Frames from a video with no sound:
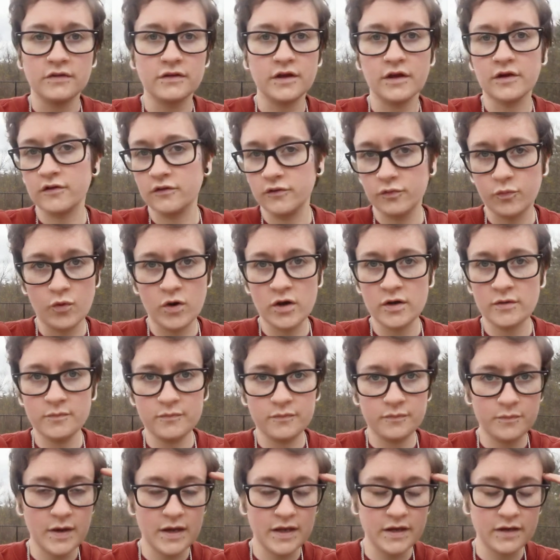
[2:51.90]
there's one
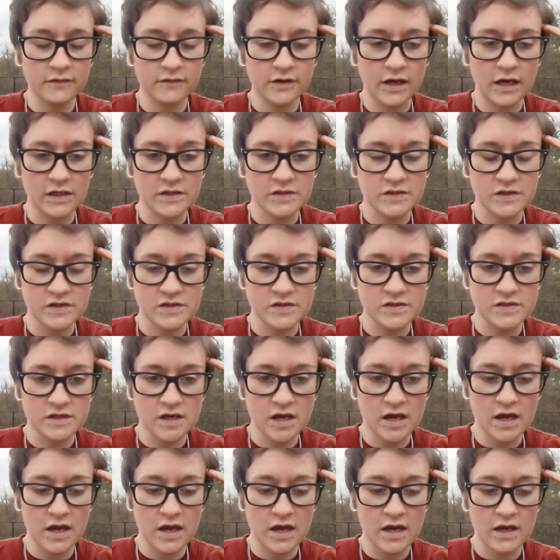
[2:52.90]
made in Texas,
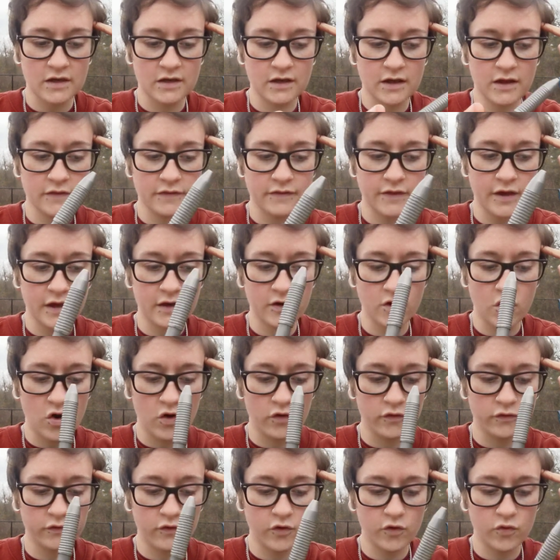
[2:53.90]
and then
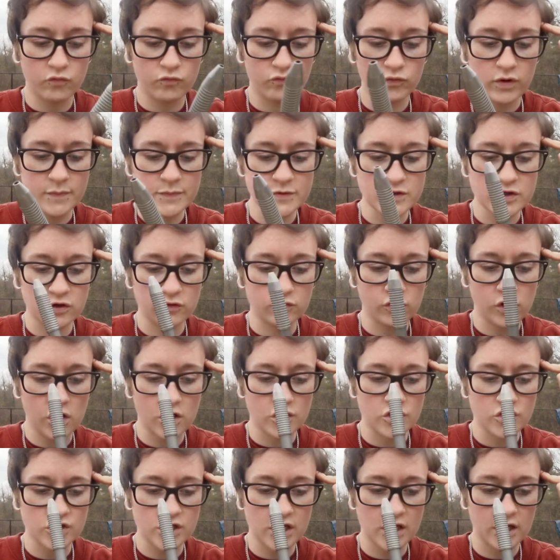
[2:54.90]
also Rips
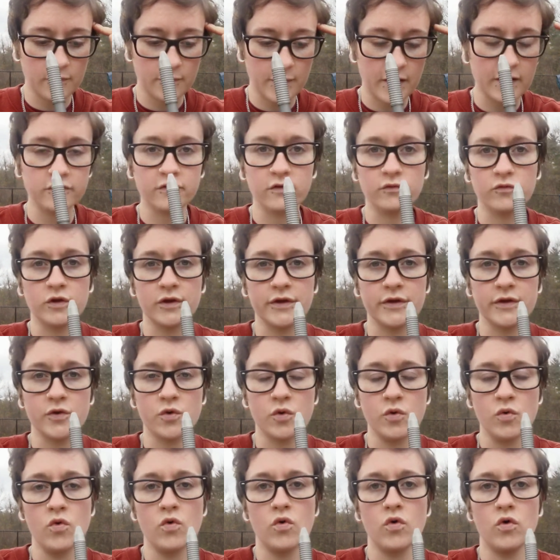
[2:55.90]
Garage Tech makes a really
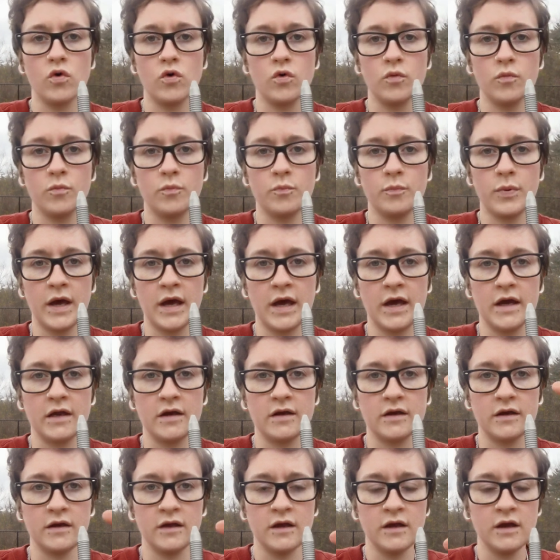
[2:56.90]
cool
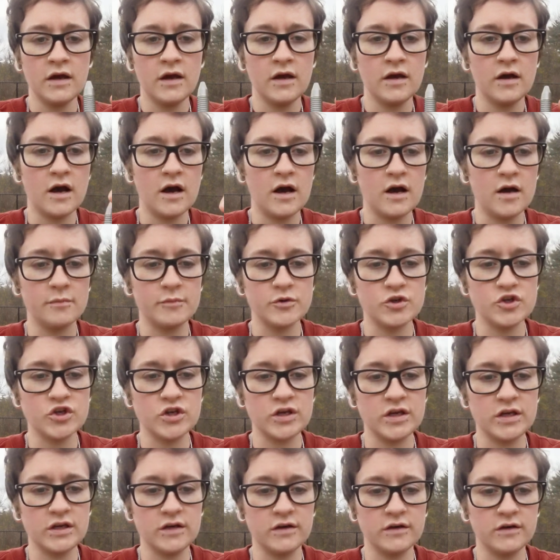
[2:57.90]
pen, uh,
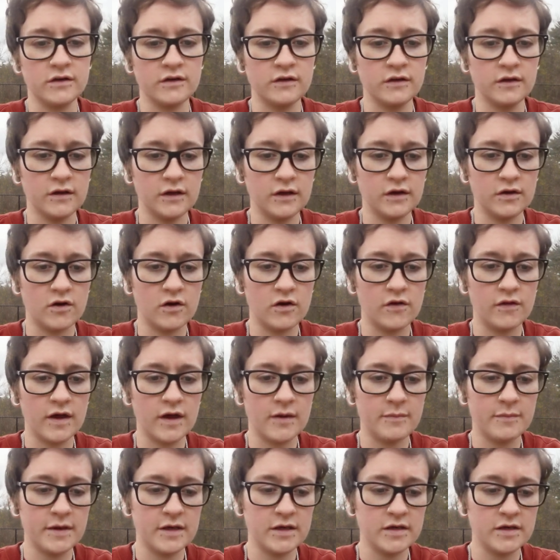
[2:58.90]
machined and all
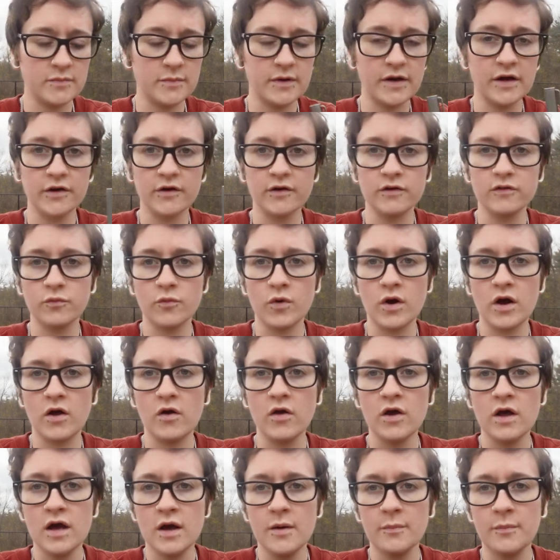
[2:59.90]
that, made in America as
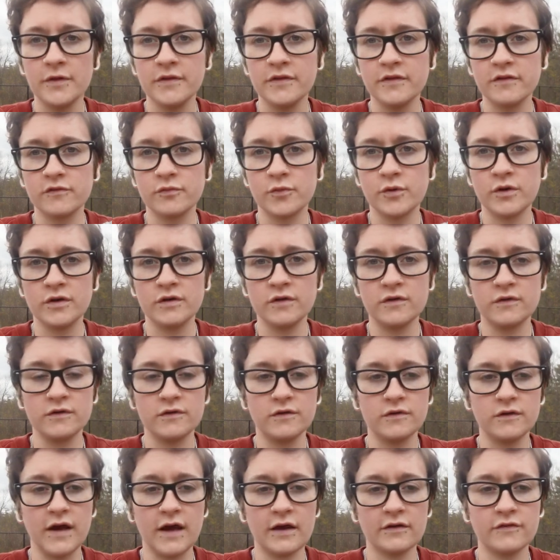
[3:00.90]
well. But this one
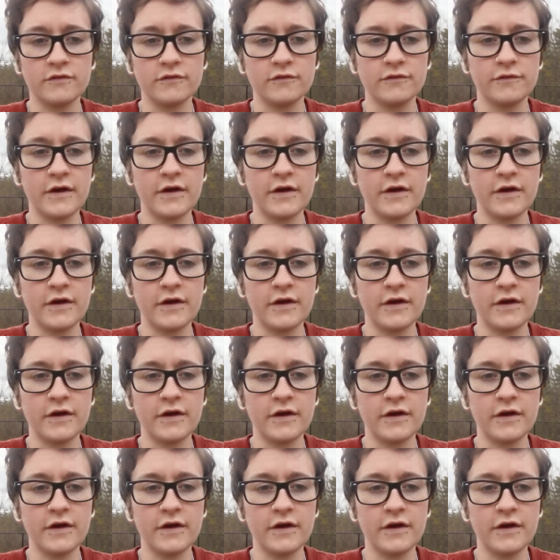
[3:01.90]
hasn't